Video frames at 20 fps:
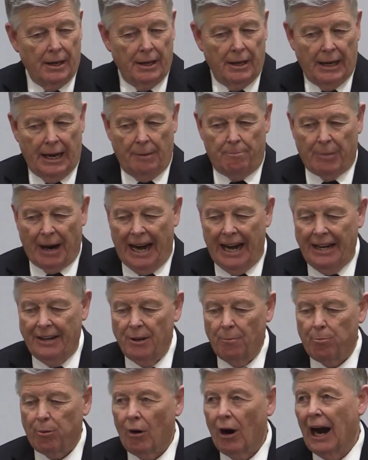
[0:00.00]
He paid
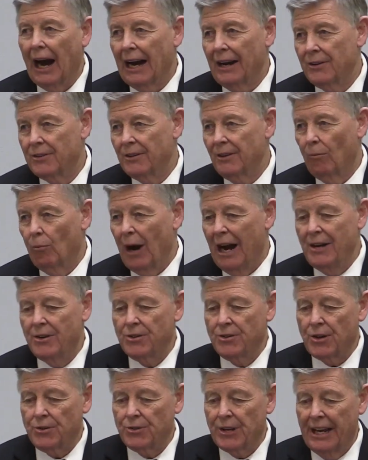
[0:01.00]
the price. The
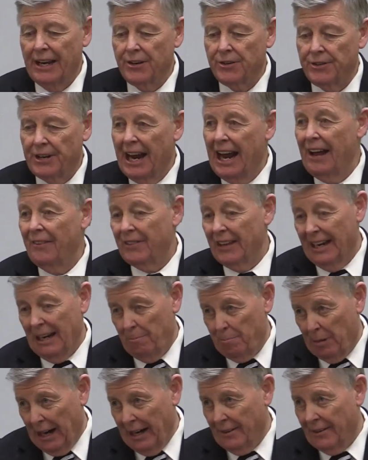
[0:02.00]
wages of sin is death, and he
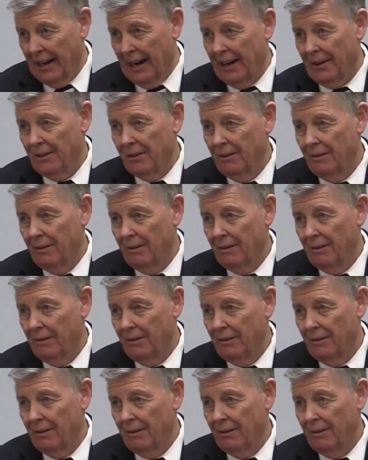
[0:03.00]
paid that.